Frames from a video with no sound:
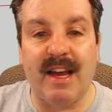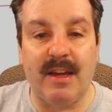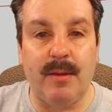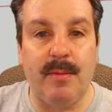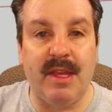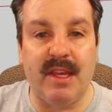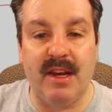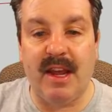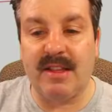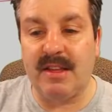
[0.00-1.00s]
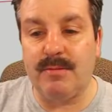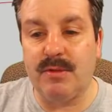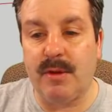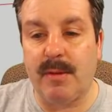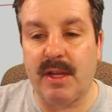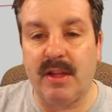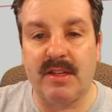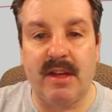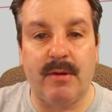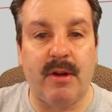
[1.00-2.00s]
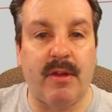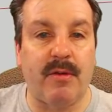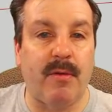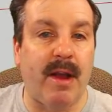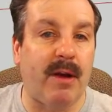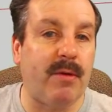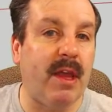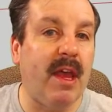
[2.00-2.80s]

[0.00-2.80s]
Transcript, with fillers: going to be connected. So I'm going to click down here on the ground.